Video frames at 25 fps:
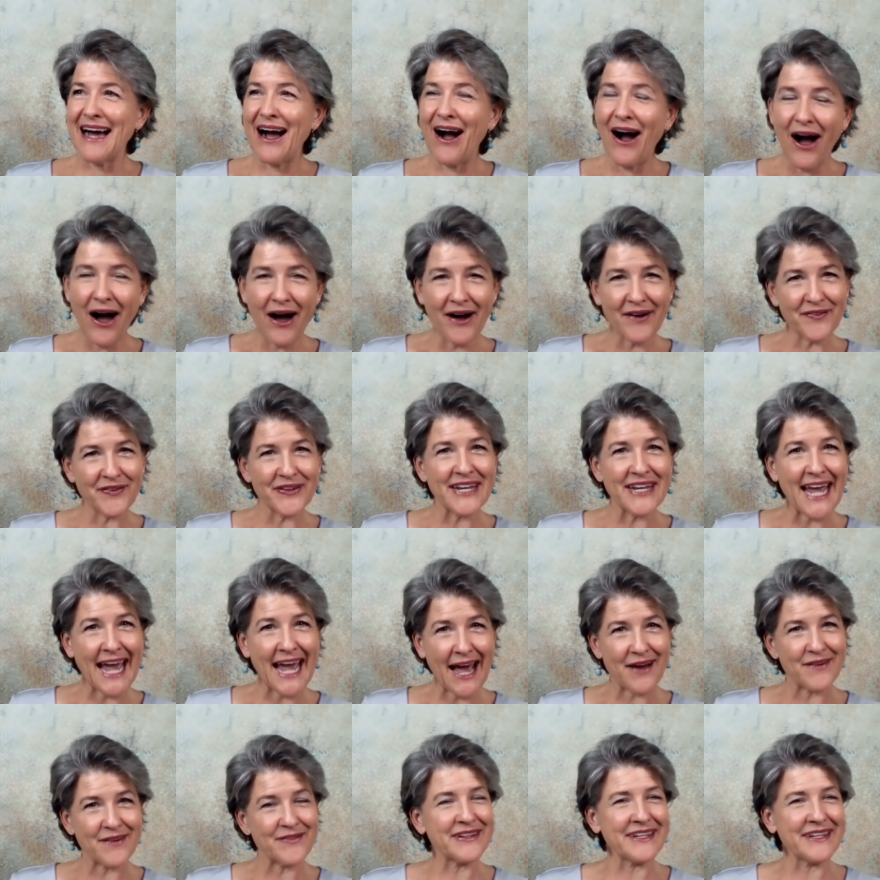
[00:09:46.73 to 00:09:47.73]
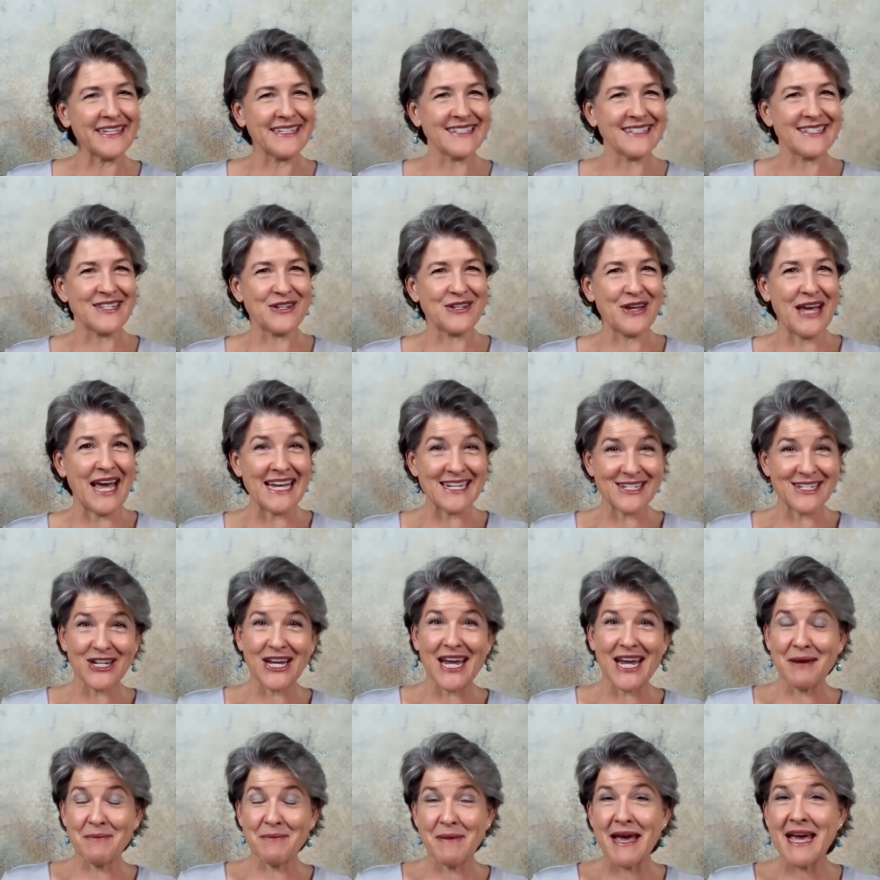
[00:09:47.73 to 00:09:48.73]
often having to
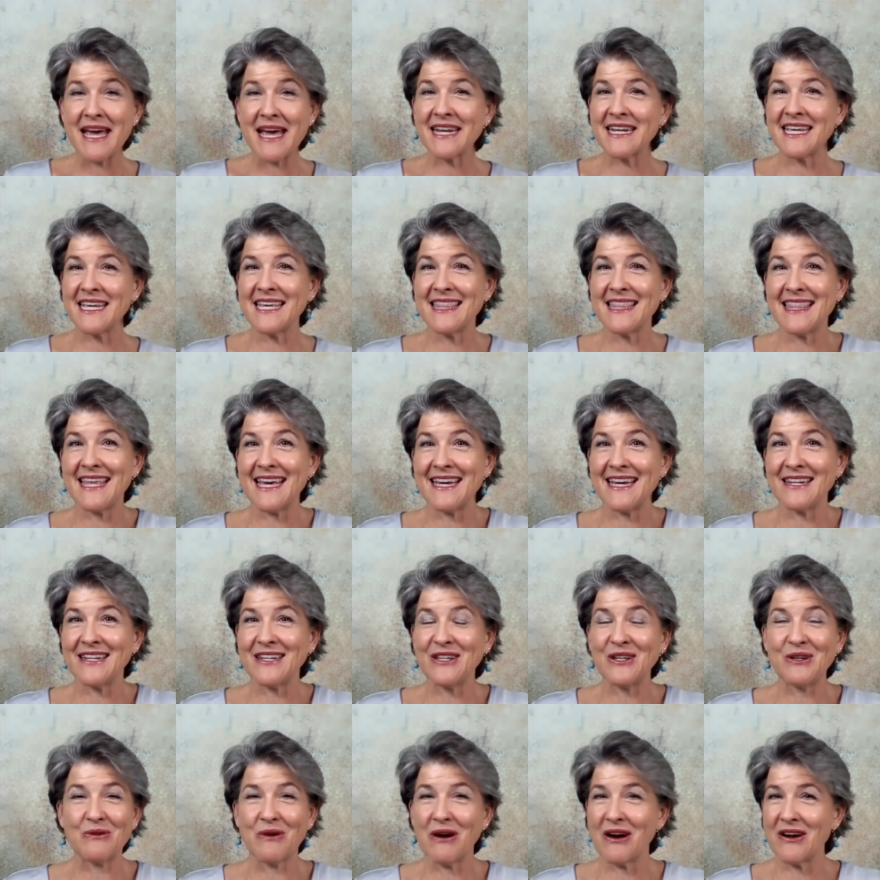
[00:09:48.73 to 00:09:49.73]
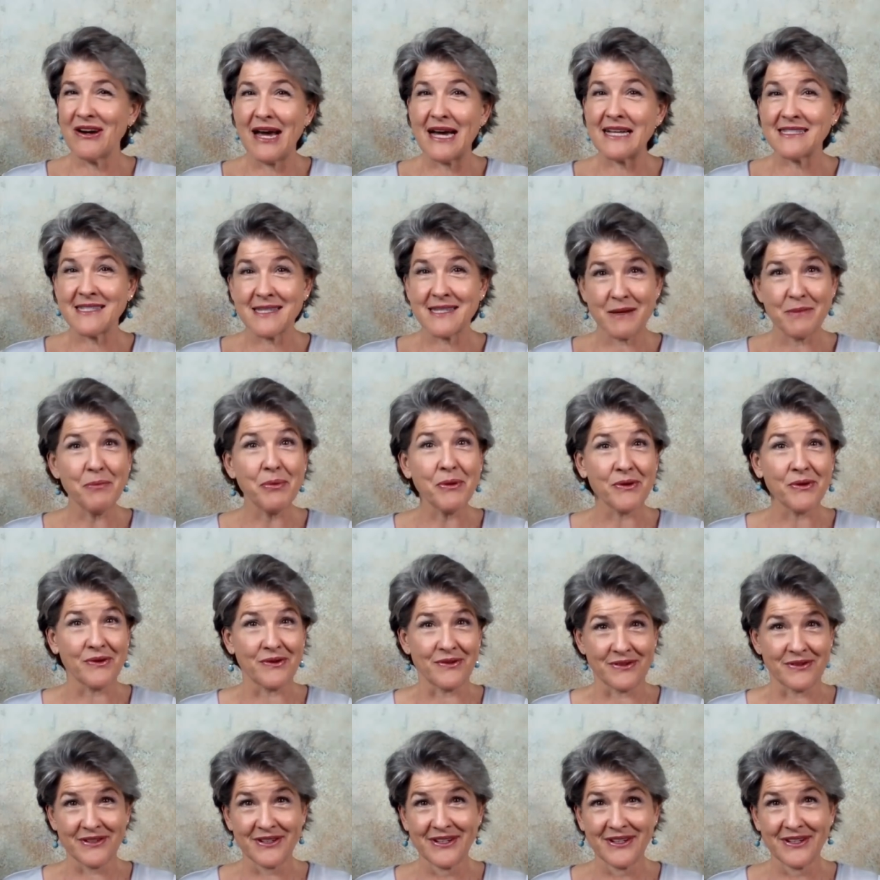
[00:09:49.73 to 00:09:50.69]
educate men in that you are not simple